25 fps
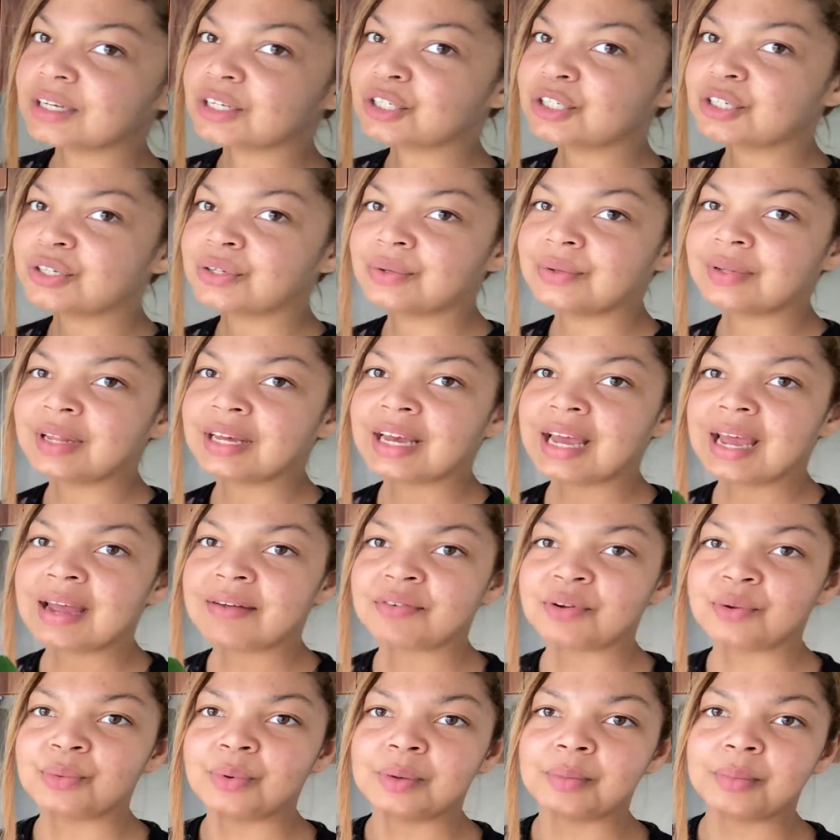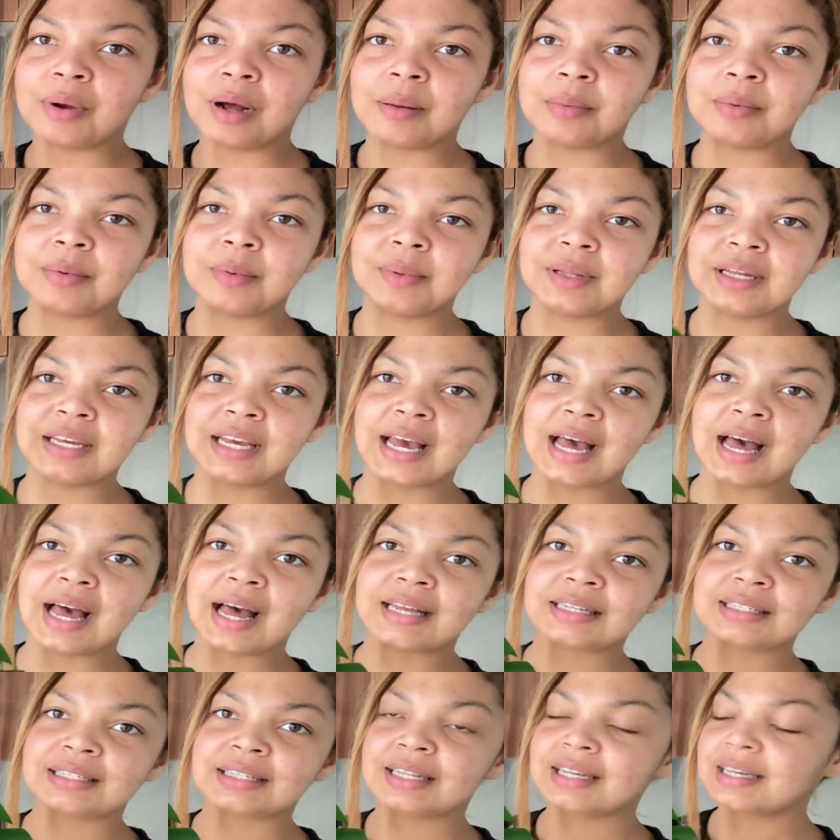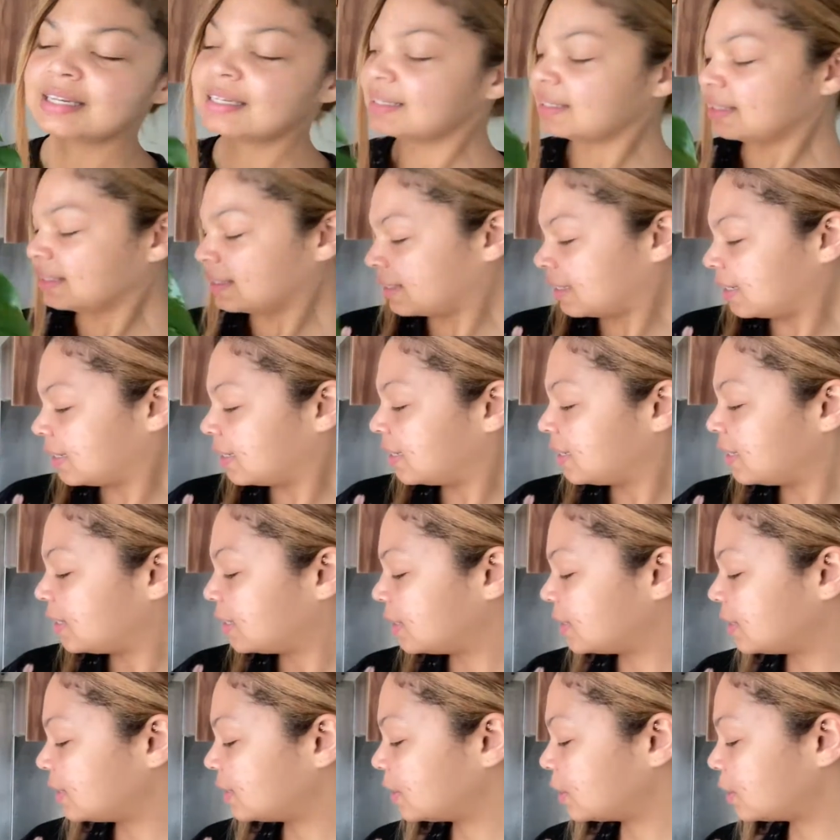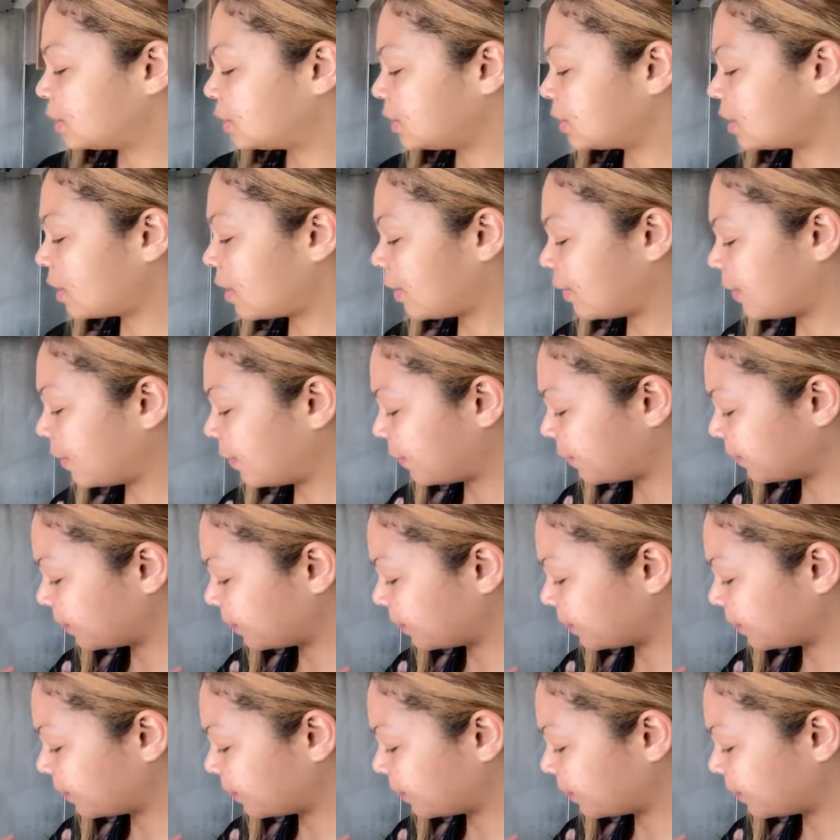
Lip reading: too. Like everyone probably has this. So